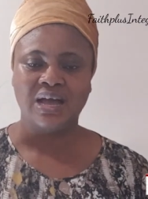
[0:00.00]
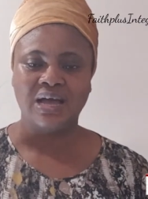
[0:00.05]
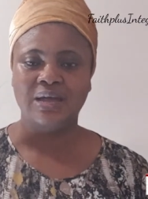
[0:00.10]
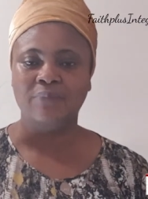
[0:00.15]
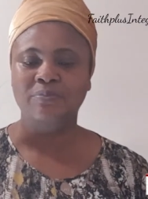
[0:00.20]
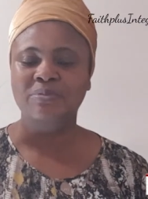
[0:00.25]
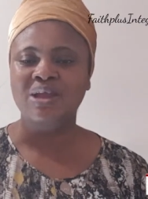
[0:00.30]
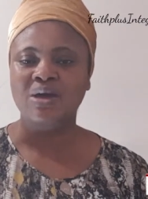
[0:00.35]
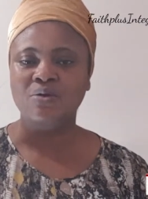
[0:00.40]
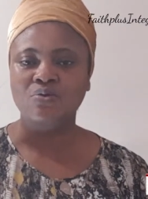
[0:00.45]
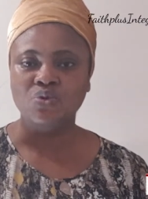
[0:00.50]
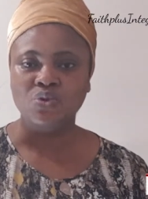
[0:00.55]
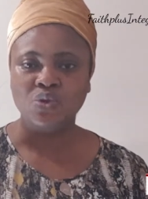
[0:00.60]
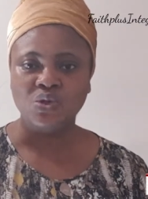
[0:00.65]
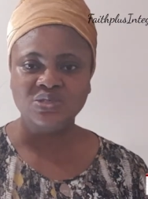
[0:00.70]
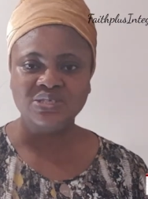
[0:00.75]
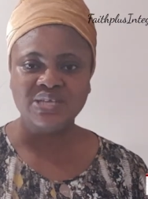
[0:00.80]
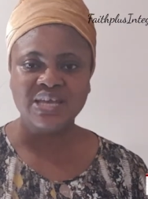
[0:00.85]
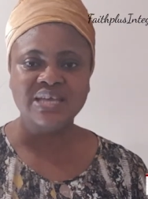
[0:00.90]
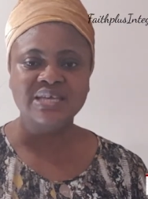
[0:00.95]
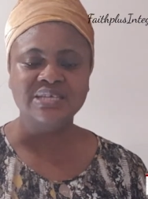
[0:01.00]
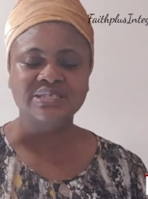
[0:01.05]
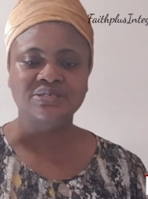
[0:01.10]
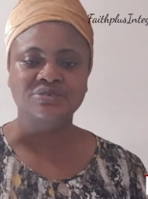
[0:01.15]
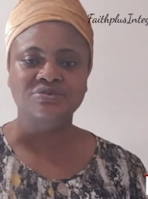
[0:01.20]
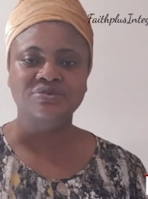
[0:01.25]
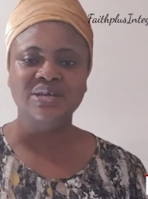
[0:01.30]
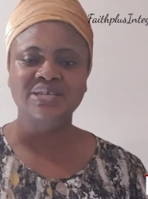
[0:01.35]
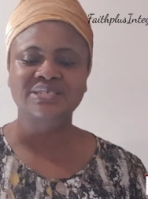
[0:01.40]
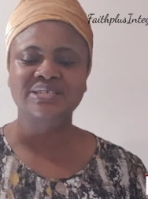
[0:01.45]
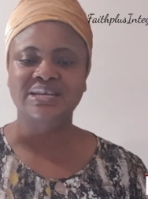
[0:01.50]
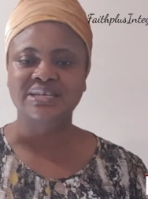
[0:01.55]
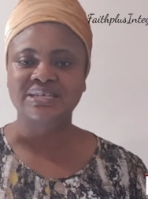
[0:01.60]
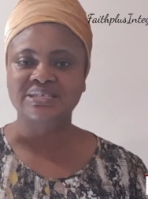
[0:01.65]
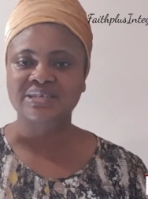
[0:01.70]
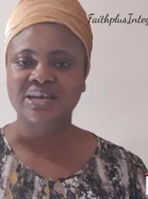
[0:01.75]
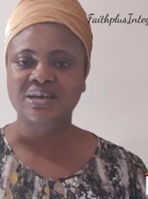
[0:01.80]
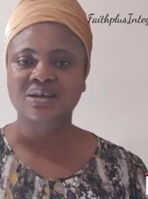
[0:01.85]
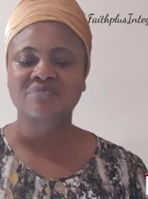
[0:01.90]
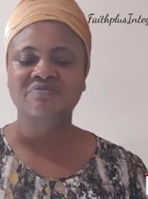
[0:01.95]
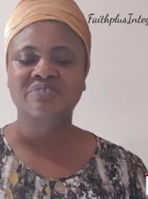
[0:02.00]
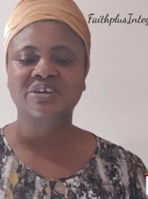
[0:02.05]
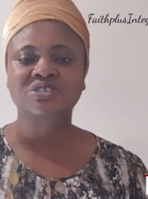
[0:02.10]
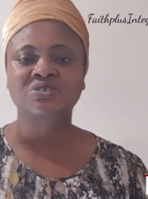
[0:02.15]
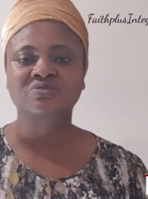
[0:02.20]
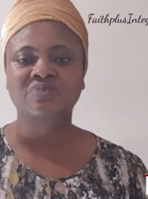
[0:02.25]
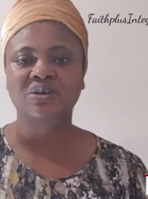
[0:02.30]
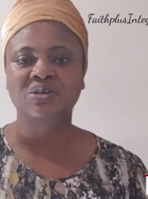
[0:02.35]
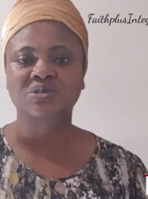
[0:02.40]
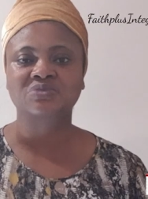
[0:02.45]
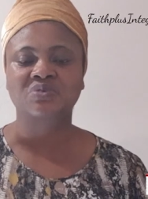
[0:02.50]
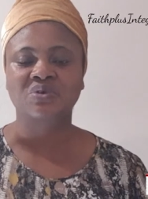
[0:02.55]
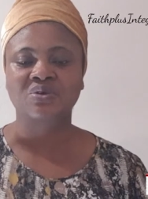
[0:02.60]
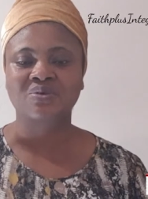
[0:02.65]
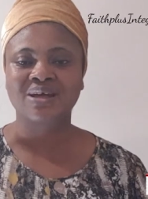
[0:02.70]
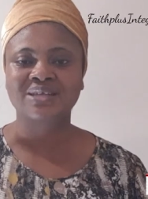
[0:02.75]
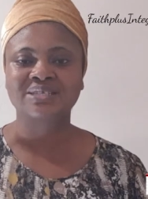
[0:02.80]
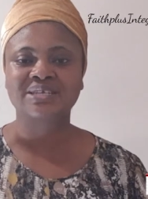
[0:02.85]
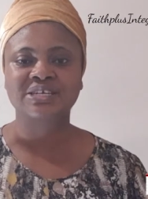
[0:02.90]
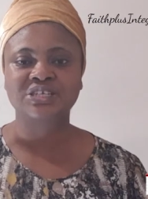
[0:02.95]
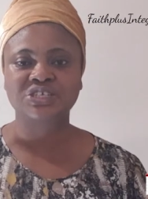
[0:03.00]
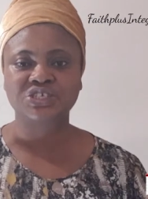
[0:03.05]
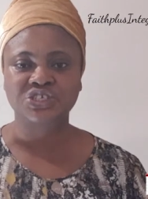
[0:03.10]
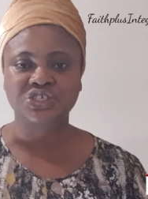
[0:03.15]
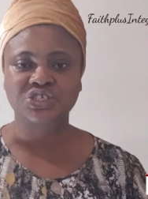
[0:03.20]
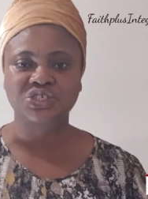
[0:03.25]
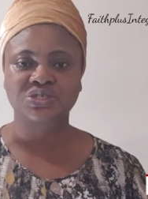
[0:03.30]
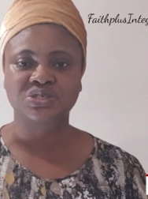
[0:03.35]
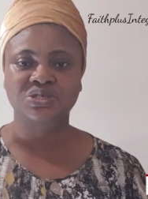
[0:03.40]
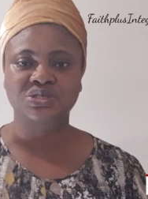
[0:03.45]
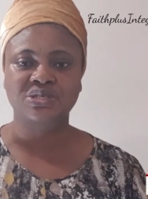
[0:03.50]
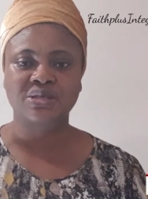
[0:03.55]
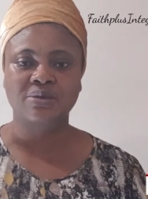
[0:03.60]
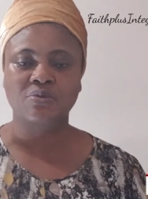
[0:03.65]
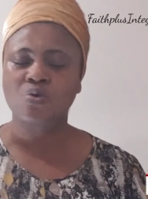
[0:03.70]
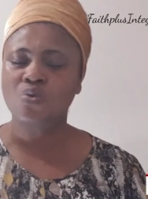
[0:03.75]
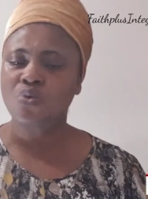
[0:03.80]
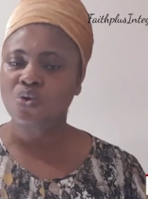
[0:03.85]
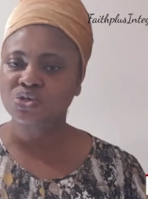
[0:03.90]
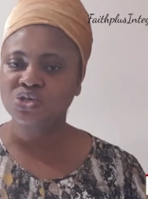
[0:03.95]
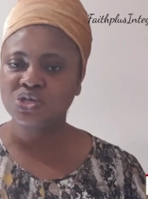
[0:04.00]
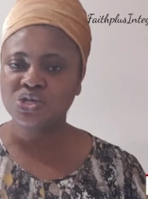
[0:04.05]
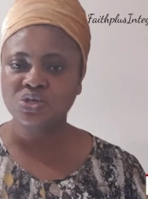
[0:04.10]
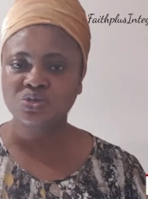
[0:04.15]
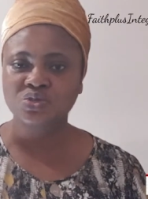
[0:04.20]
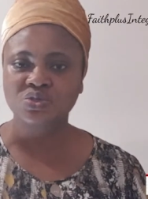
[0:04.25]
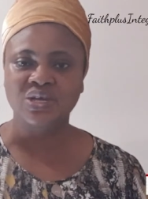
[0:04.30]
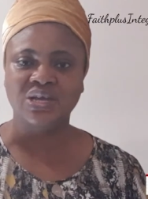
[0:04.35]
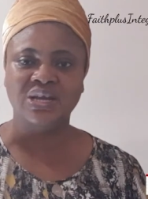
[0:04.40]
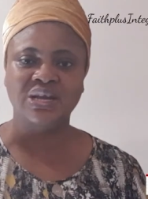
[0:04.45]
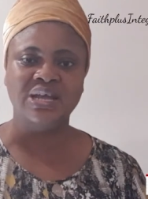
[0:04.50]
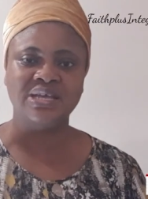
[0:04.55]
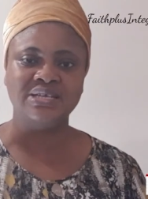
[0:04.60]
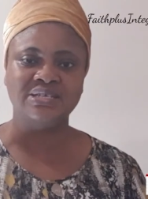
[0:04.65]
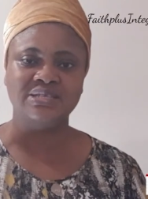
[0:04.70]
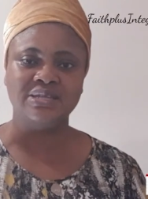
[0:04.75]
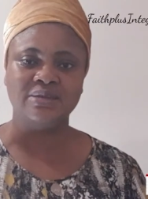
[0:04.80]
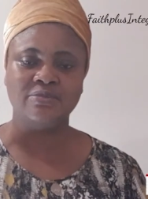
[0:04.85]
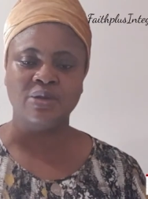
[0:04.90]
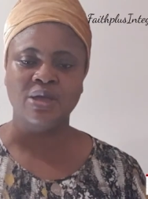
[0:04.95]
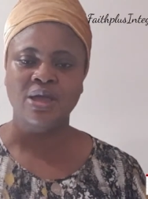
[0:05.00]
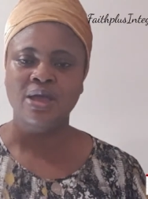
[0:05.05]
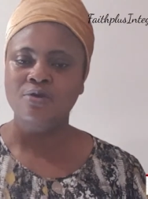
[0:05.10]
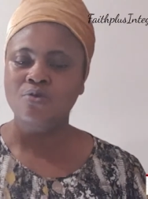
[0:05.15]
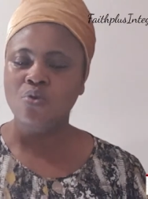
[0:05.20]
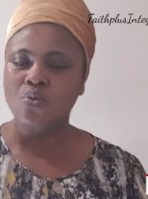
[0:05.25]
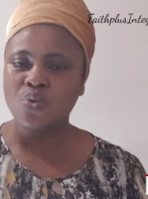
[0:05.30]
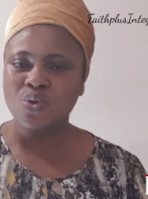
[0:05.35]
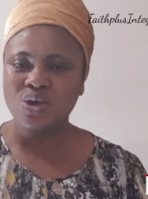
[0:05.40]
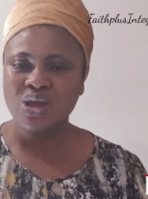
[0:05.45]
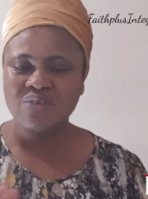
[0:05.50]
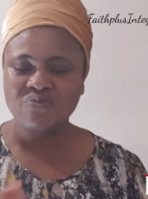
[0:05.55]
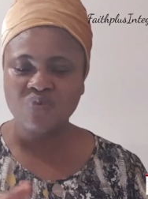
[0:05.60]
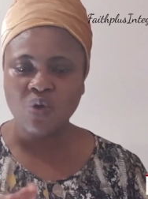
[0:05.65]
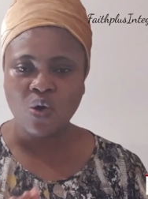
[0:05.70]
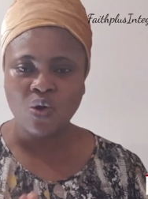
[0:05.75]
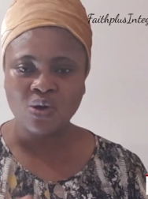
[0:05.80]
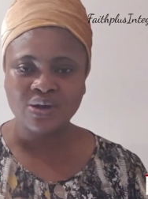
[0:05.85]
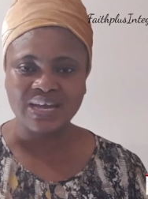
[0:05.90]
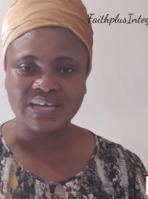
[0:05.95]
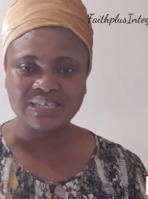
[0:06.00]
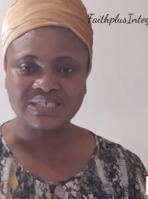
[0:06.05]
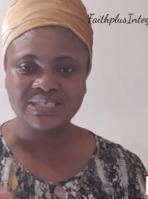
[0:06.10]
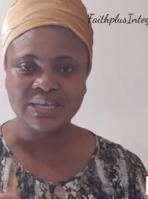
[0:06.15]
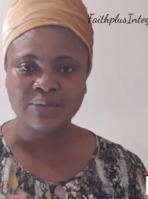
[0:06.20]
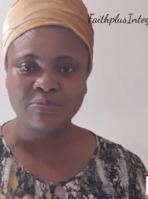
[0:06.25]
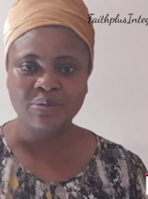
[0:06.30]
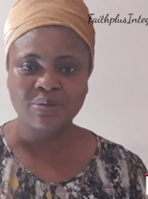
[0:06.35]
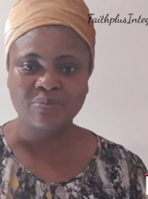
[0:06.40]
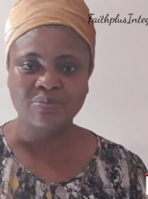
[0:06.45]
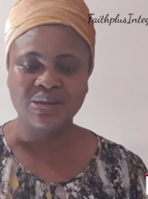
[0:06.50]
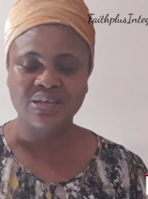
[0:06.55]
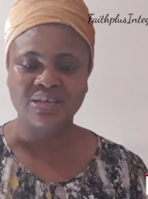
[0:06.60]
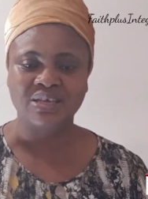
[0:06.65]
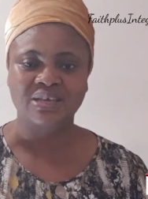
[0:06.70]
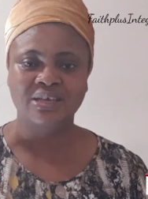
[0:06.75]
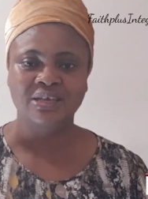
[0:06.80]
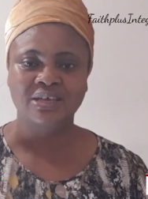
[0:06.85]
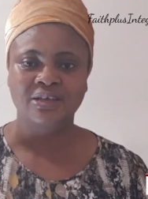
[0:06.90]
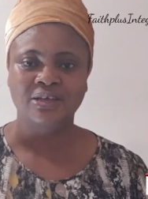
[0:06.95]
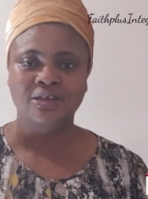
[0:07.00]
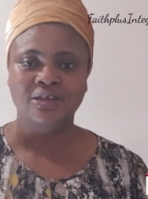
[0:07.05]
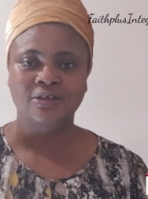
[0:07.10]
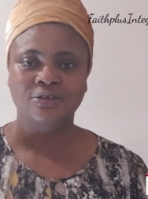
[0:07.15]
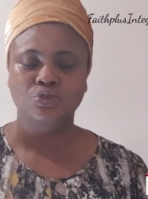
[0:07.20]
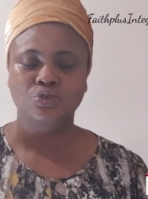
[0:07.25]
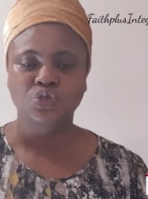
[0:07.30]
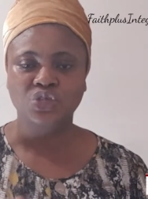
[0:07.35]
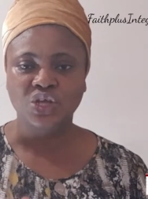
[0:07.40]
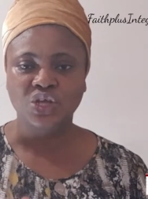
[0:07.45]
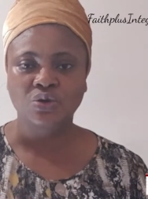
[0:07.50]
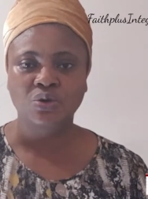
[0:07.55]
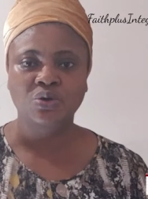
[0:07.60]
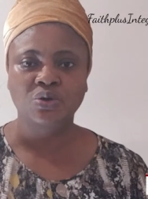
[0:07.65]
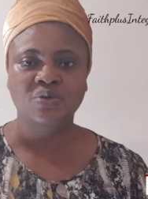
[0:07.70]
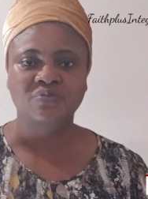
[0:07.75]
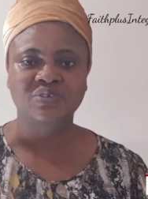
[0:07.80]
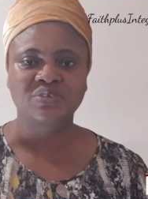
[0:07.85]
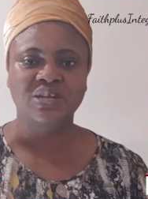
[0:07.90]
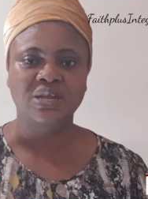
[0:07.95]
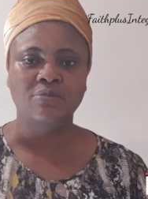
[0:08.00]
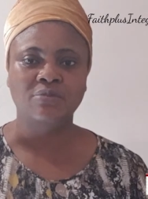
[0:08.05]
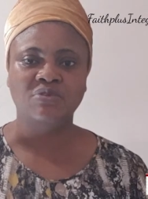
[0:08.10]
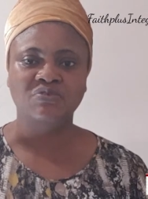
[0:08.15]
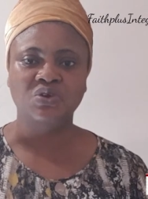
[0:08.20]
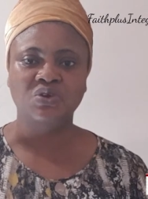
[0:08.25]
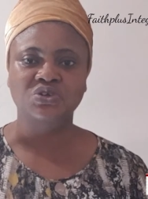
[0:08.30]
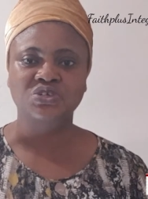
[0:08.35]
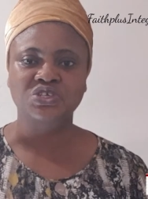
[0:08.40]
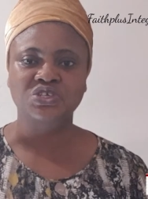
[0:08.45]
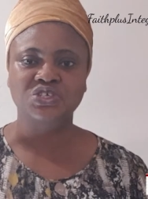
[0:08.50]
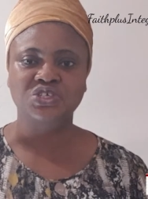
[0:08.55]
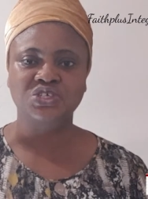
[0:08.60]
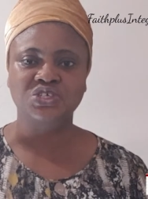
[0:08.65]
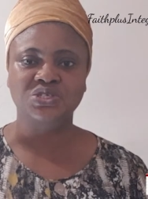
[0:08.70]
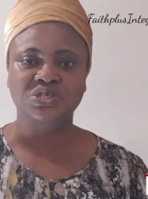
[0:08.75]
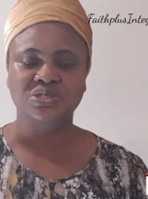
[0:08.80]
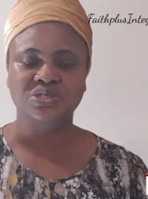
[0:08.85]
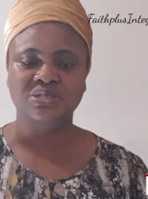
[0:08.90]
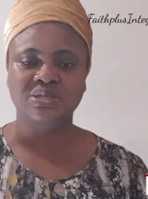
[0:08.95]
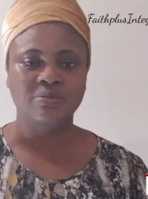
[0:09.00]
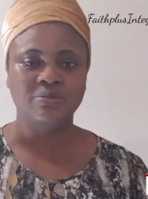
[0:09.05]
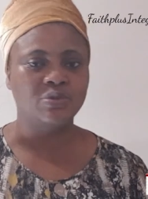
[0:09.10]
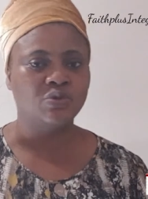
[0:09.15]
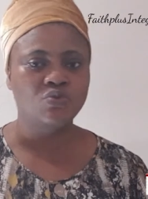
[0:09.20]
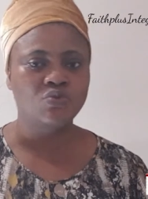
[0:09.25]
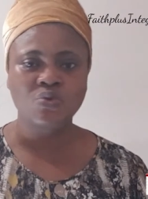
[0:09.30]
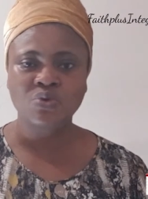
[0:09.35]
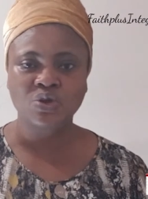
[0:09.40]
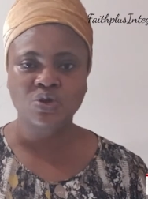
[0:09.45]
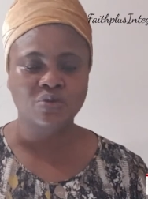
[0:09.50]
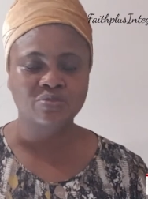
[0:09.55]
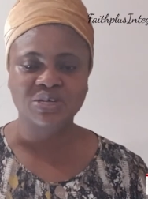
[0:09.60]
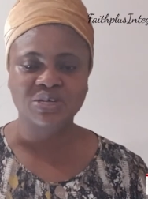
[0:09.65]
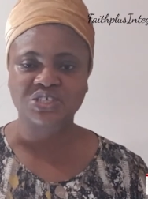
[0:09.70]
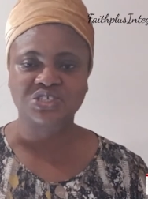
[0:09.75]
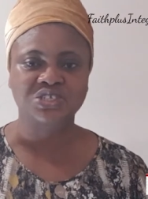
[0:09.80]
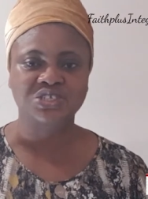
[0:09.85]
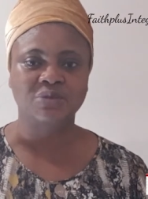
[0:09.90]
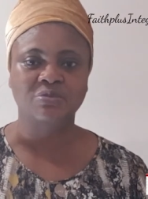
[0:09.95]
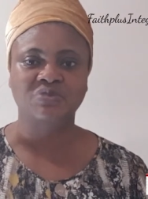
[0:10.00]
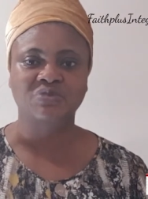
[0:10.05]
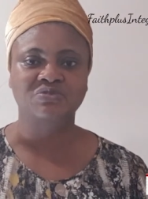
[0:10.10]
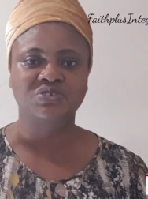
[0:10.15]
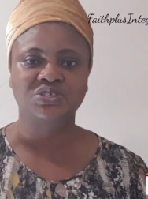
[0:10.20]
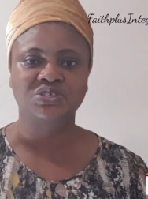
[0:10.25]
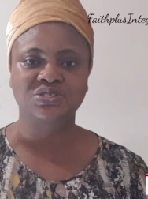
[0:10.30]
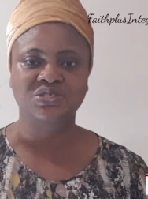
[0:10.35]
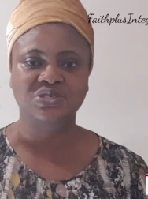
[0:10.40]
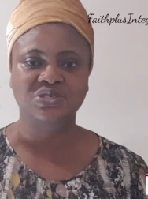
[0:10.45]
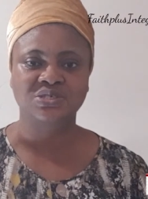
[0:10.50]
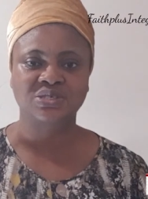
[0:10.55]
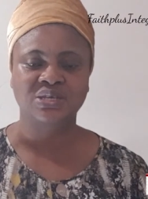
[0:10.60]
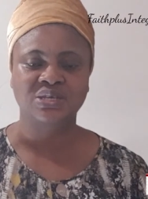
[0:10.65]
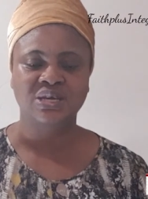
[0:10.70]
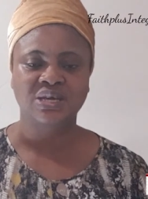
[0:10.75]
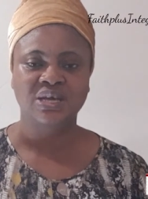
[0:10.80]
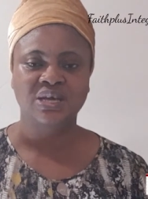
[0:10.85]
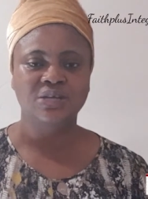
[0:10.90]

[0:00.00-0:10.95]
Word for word: I pray that we will not take his grace and his sacrifice over us for granted in Jesus' name. We will continue to declare his name. We will live unashamedly to the glory of the name of God in Jesus' name. We will not be ashamed of Jesus.